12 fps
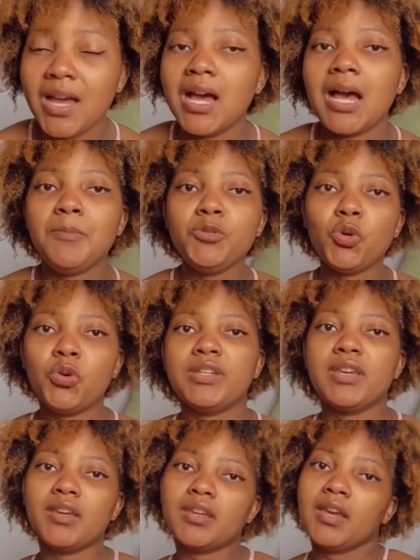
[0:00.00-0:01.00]
I'm
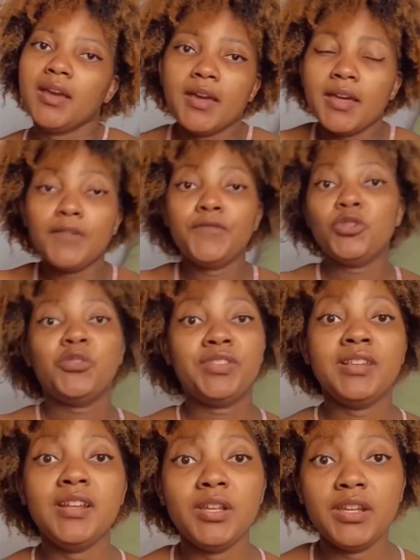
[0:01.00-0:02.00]
talking, if you're
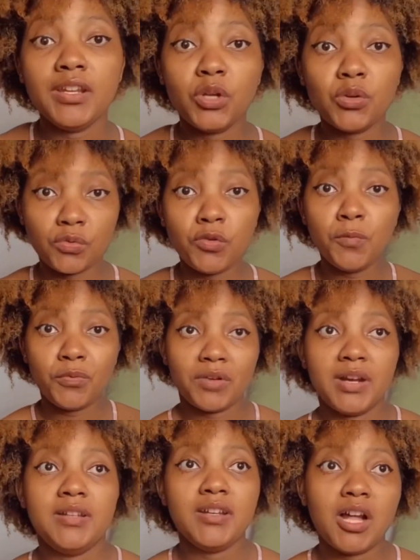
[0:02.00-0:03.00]
sitting in a group
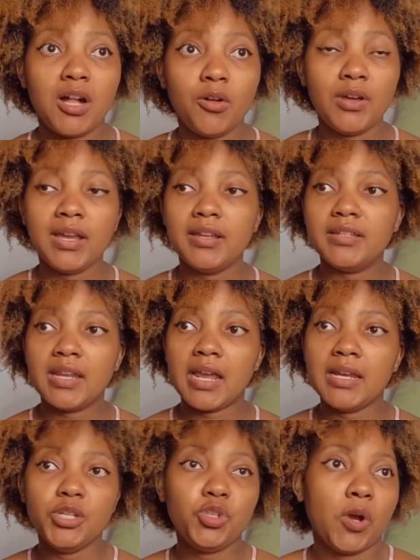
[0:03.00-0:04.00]
right now and
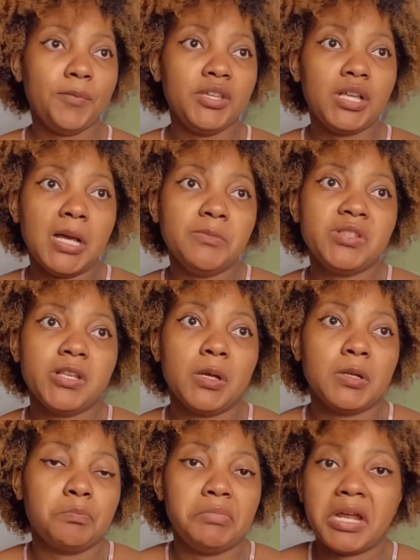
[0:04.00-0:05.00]
any topic comes
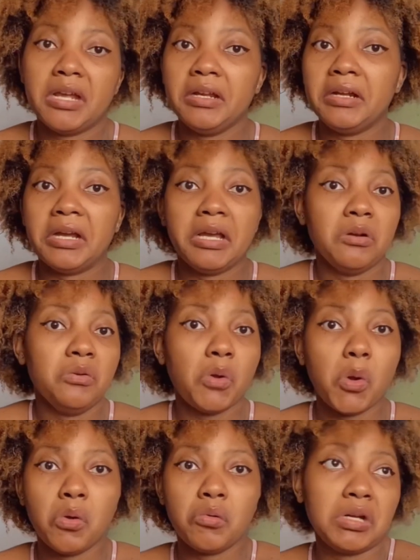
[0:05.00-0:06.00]
up, like, I don't
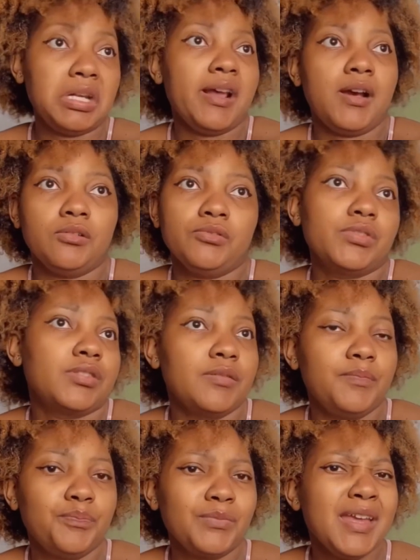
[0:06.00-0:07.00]
know,
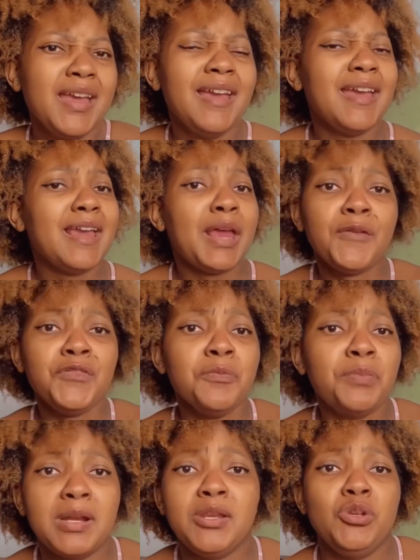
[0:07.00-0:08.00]
clouds,
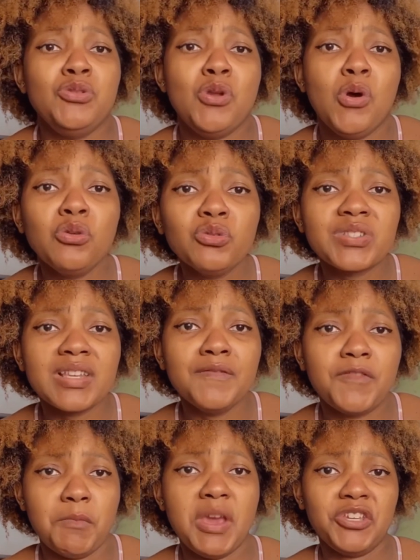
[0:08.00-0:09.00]
everybody knows
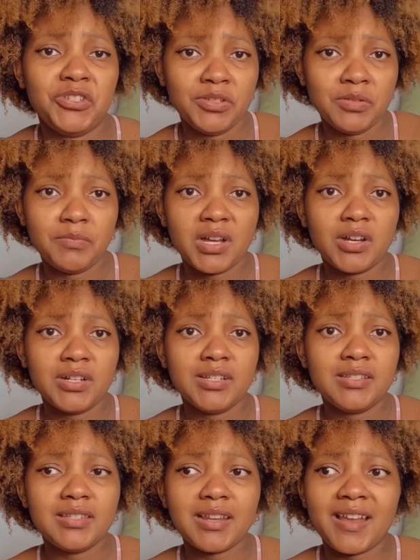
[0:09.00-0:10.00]
information about
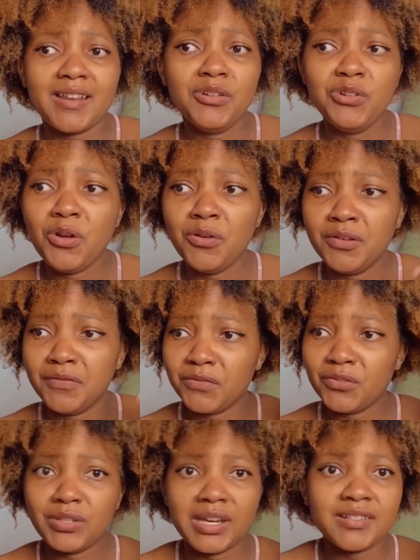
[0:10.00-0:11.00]
it. I don't know if
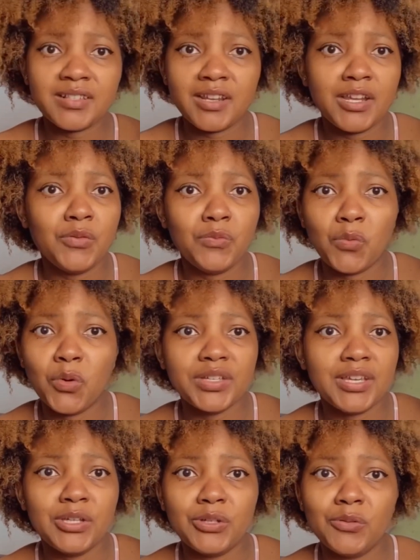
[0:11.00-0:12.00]
you guys are like
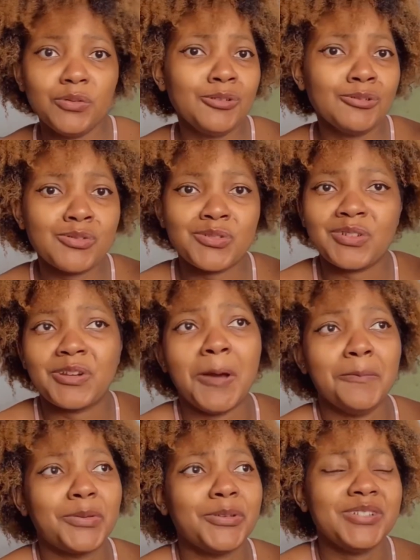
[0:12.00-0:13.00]
walking Googles or
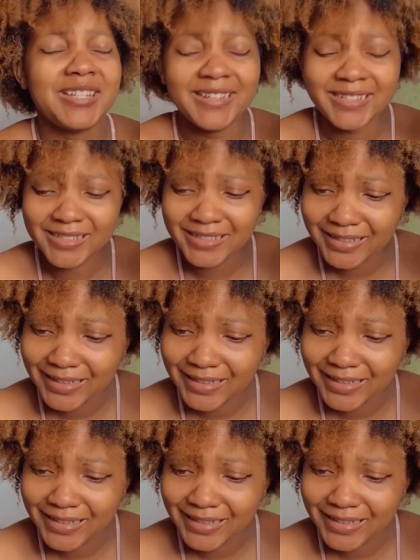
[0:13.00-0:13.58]
computers